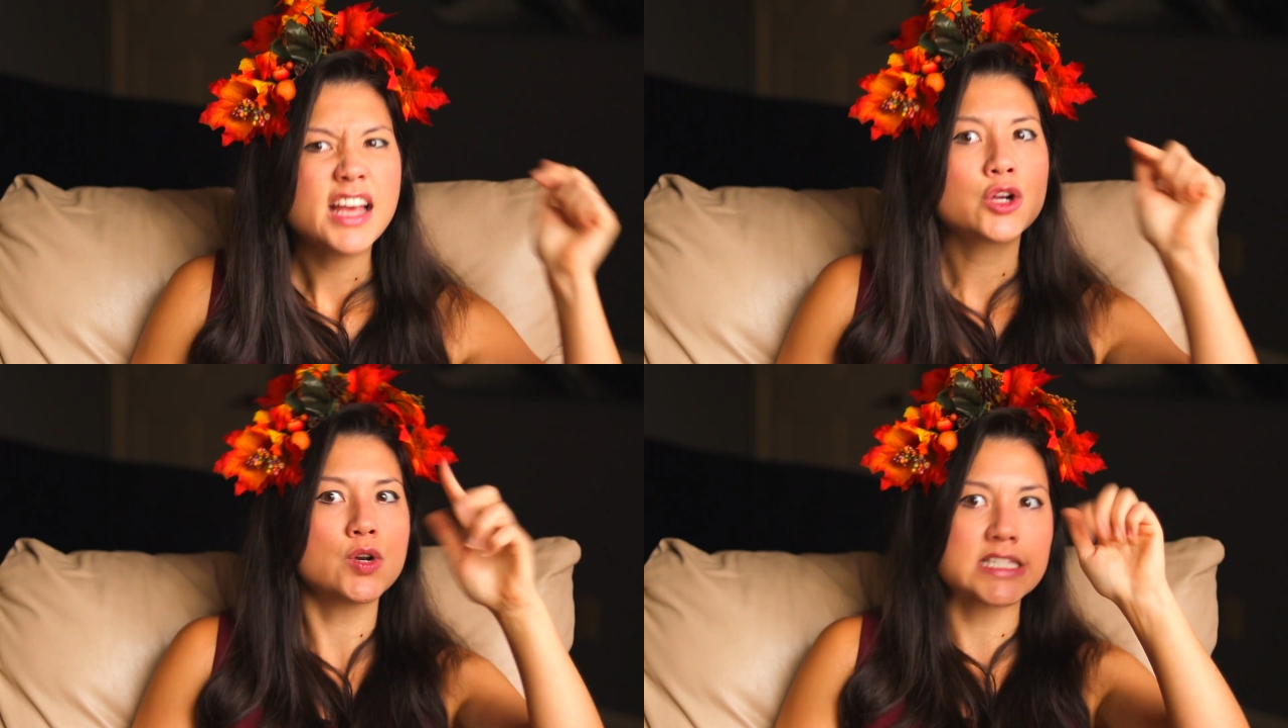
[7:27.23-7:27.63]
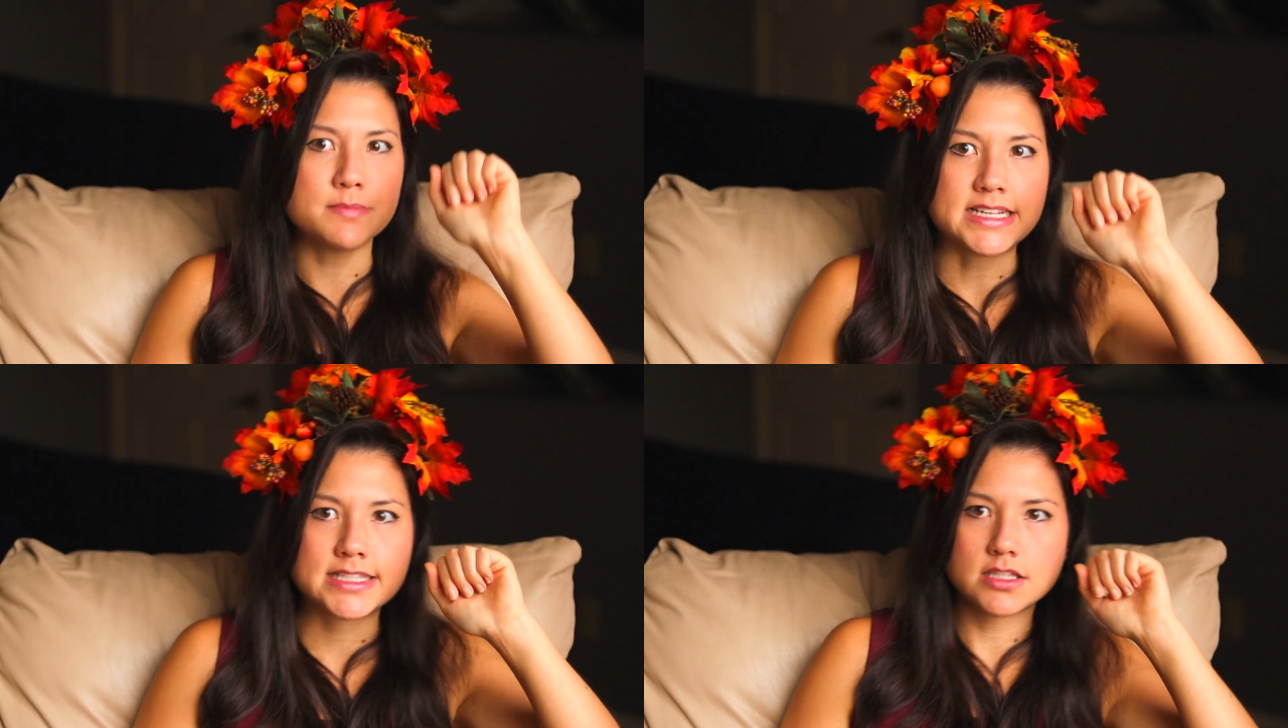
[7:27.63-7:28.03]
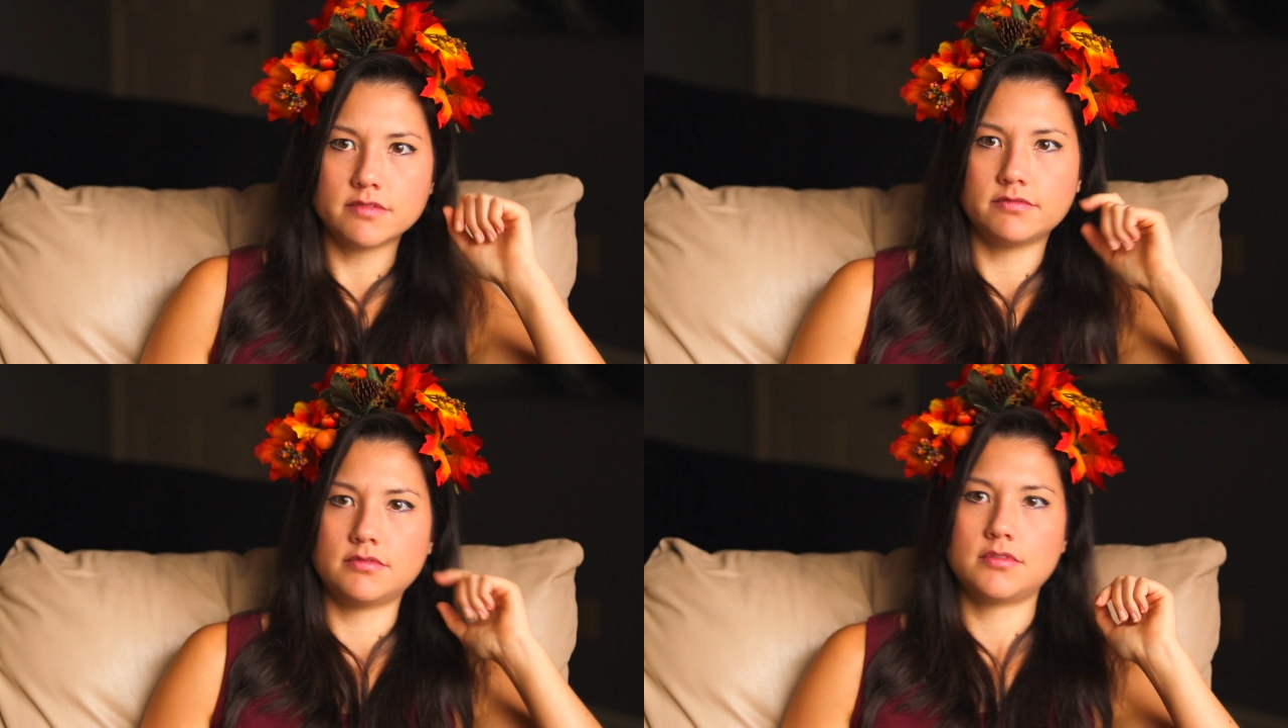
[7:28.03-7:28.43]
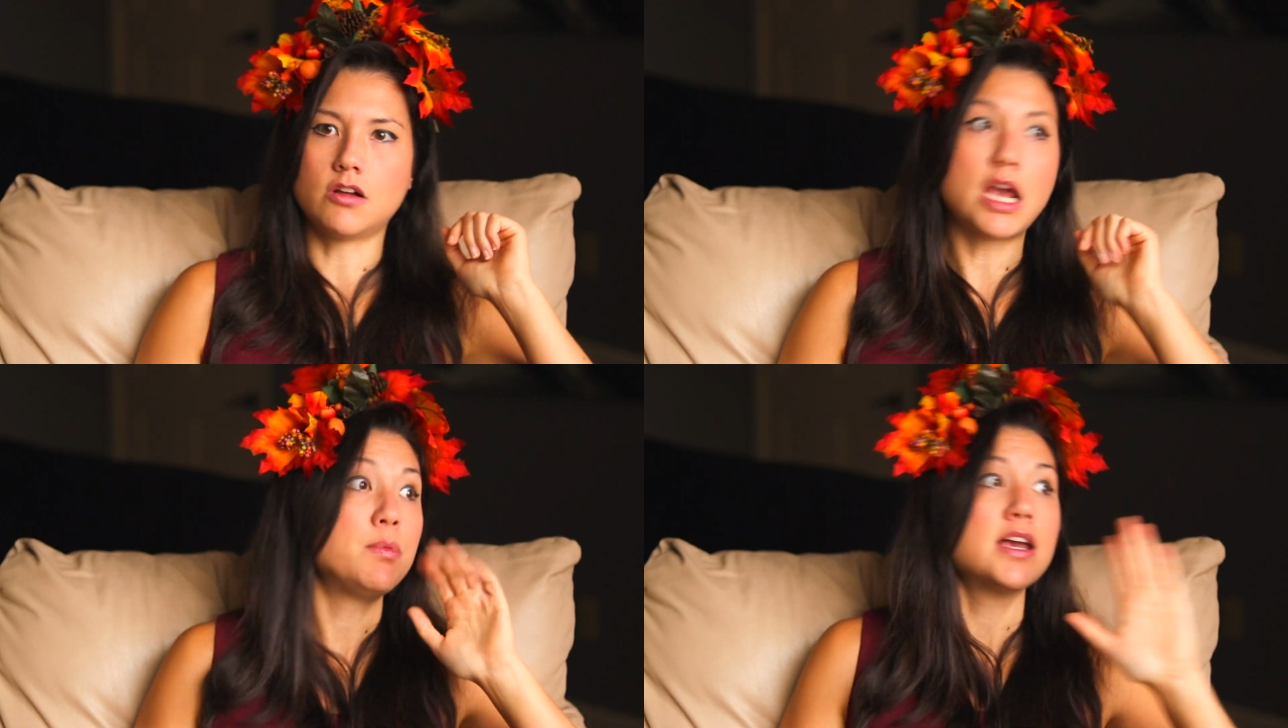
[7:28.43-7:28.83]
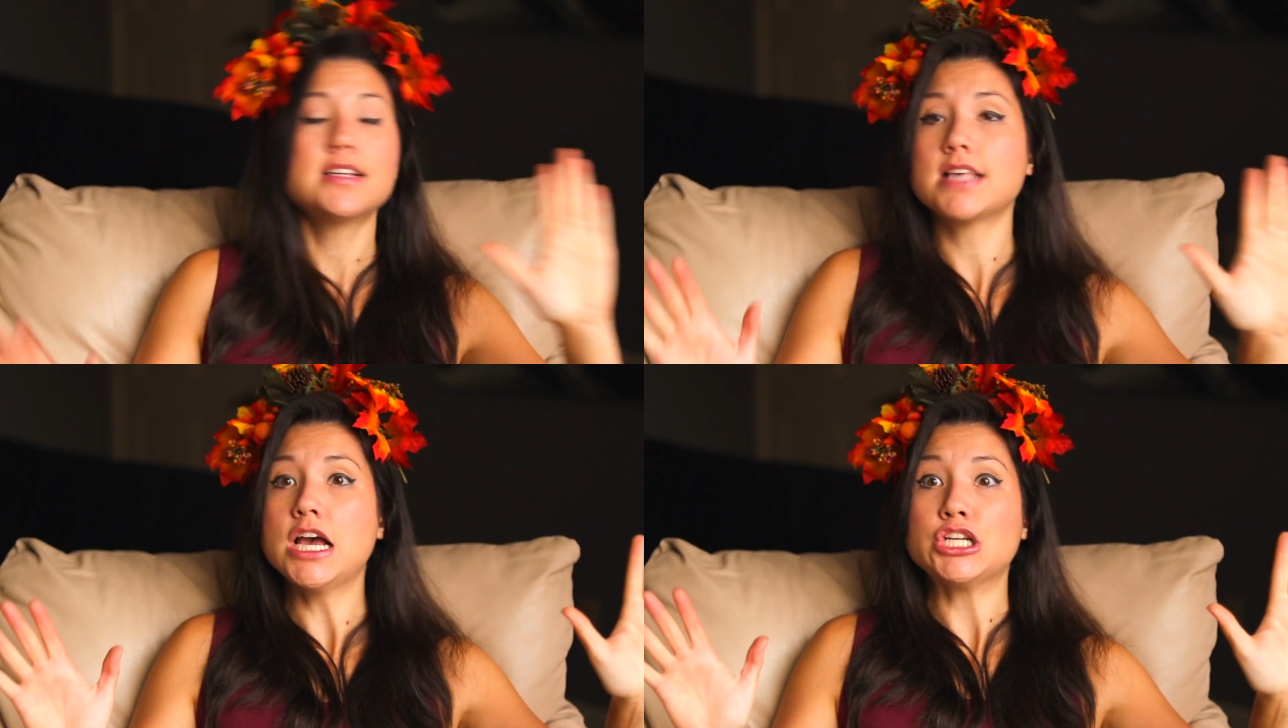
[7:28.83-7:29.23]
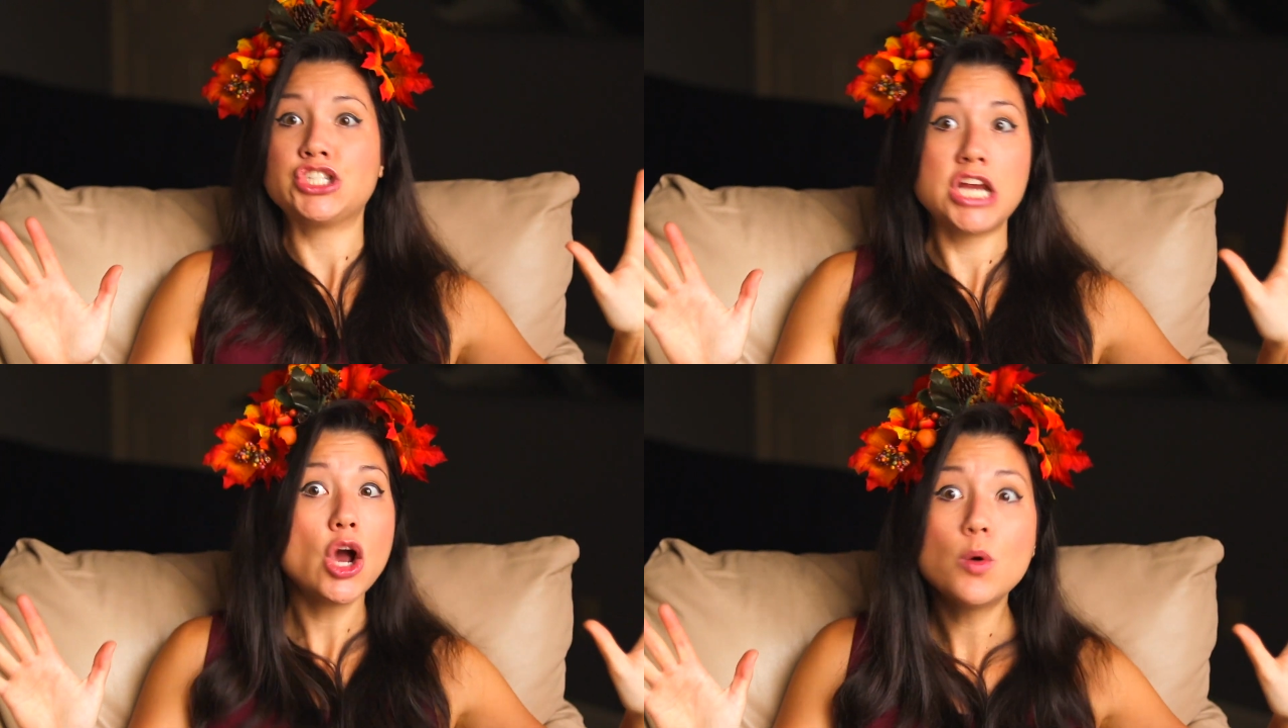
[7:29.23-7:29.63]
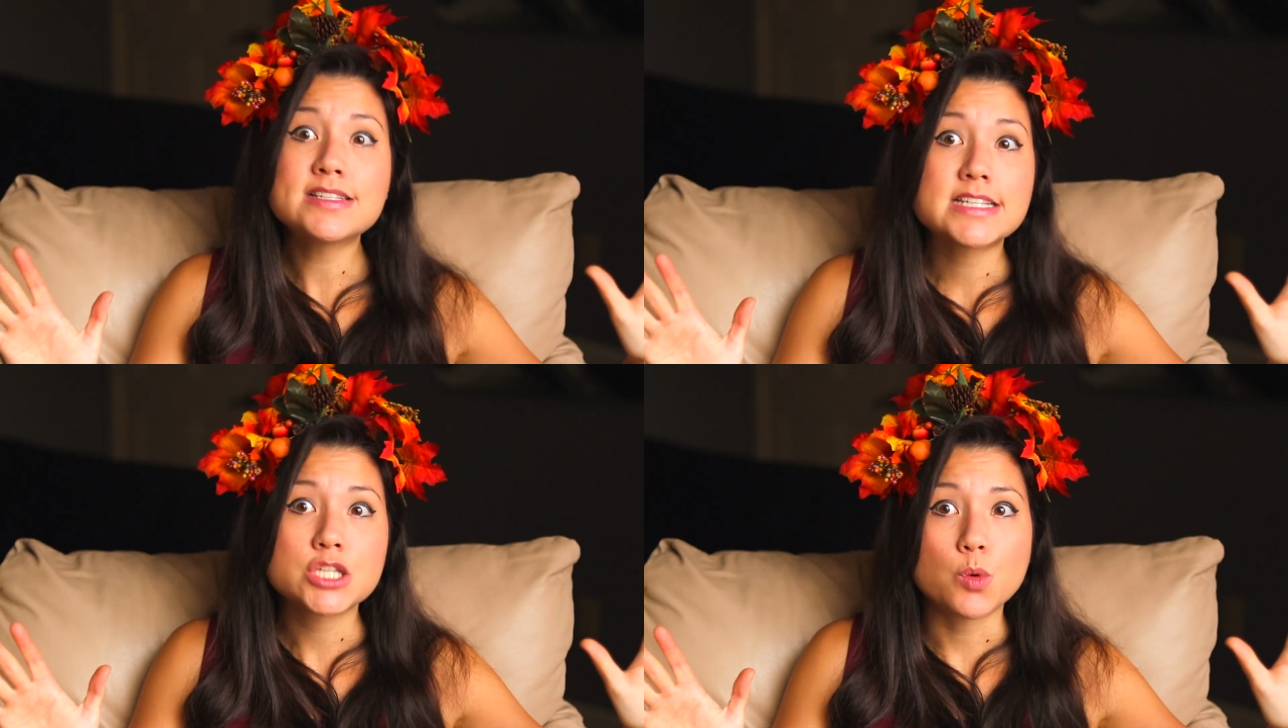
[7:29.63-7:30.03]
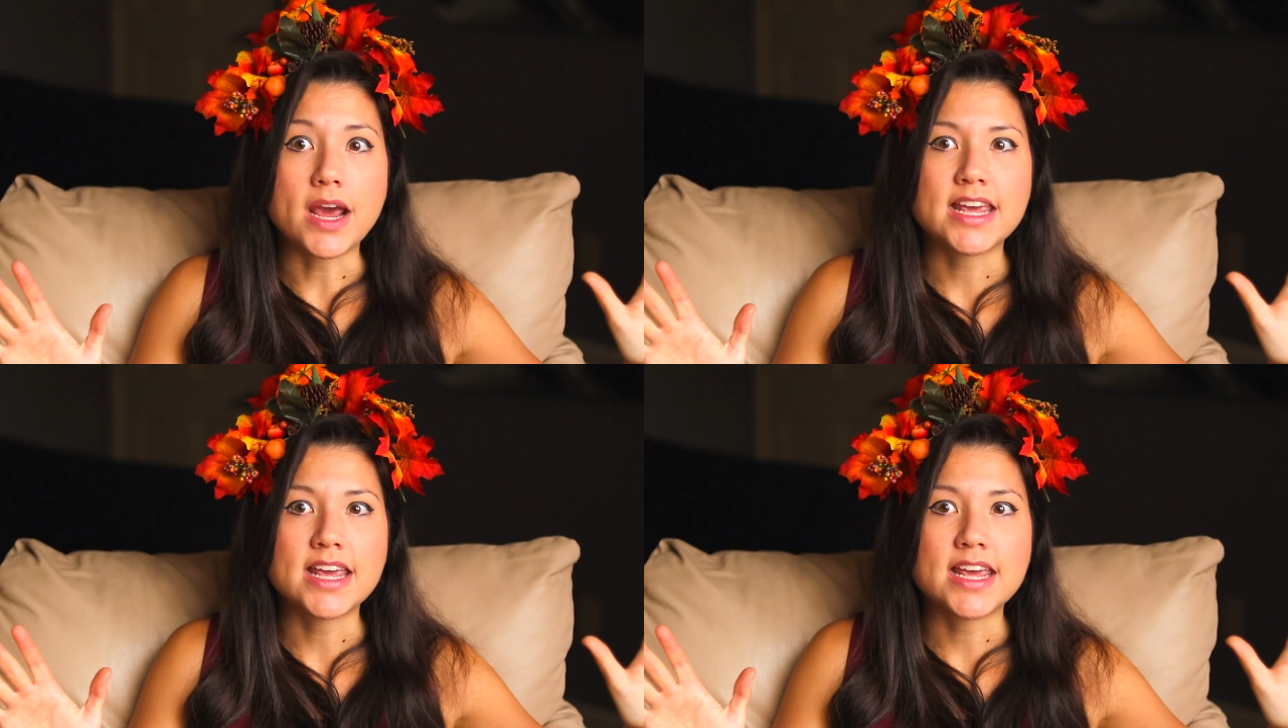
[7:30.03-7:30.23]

Christmas. Okay, because she always gets her way.